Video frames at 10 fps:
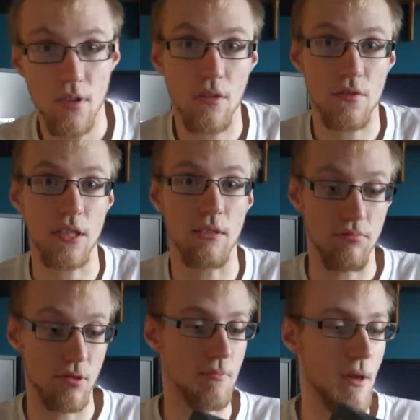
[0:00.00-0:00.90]
Obviously,
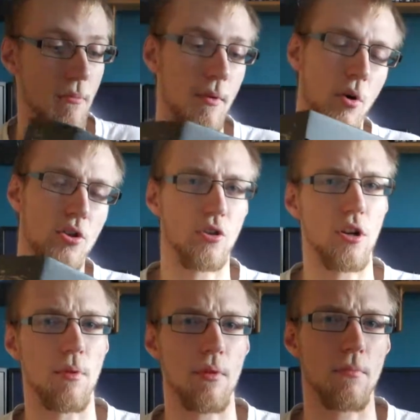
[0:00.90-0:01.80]
just bear with me while I try and
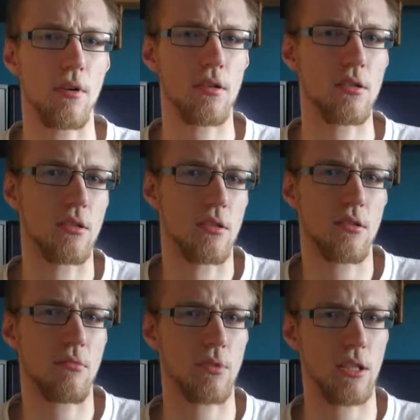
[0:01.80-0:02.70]
open up the box, because
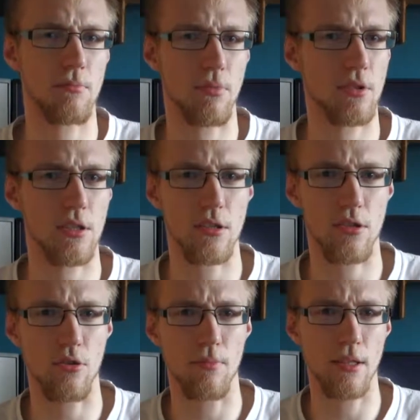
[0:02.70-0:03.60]
sometimes boxes are
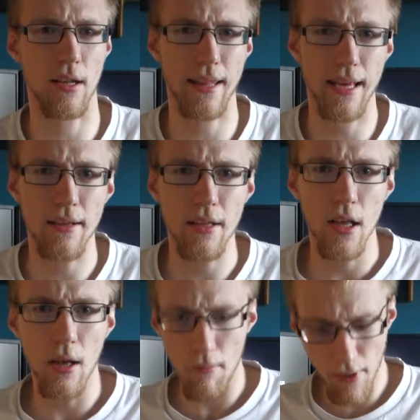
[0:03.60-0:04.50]
stupid like that.
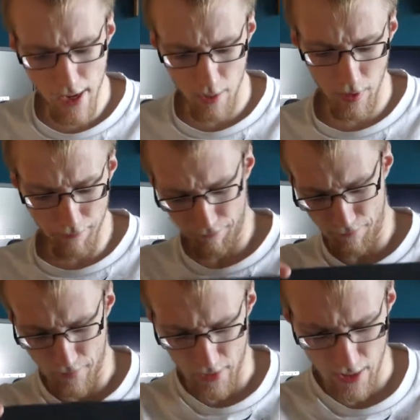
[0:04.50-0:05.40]
But anyway,
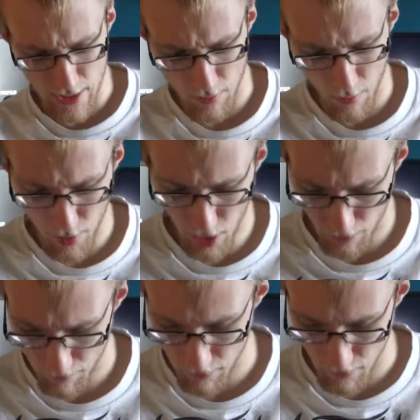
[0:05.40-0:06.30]
let's see what we got.
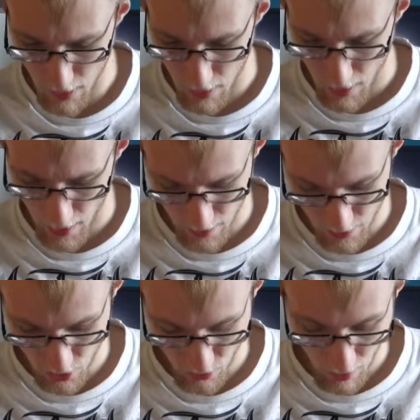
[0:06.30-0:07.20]
And
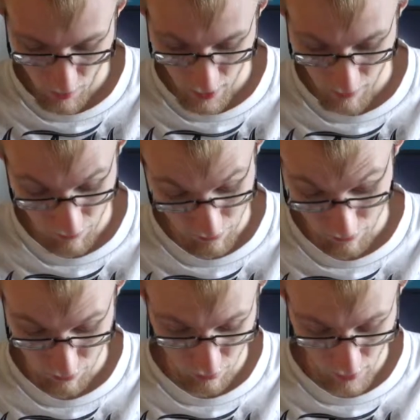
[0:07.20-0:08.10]
straight away,
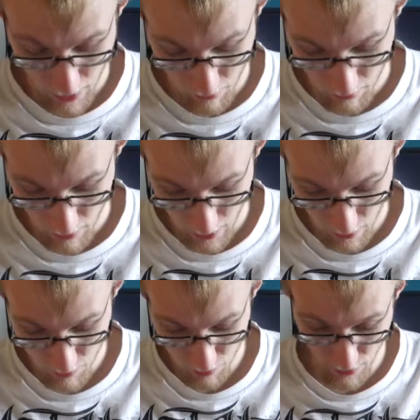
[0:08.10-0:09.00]
wow, that
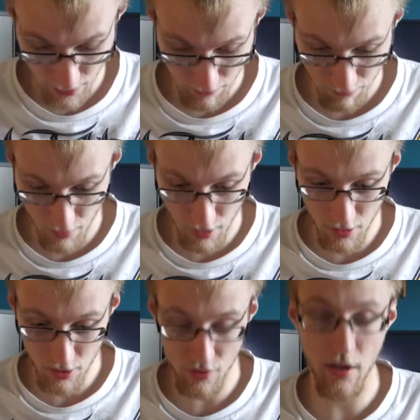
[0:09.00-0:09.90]
looks pretty
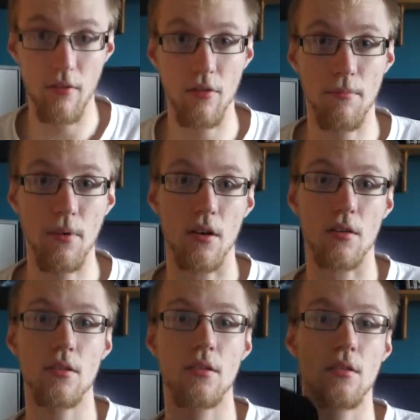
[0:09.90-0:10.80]
good straight out of the
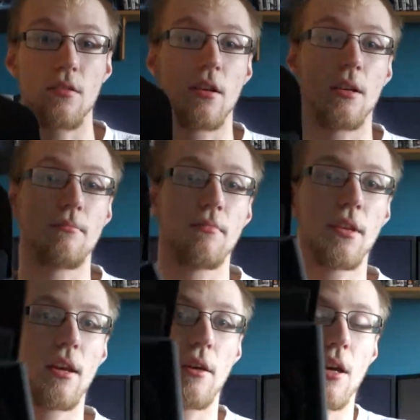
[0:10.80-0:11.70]
box.
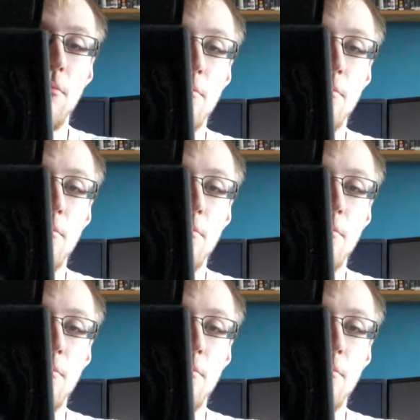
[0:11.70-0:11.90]
There you go.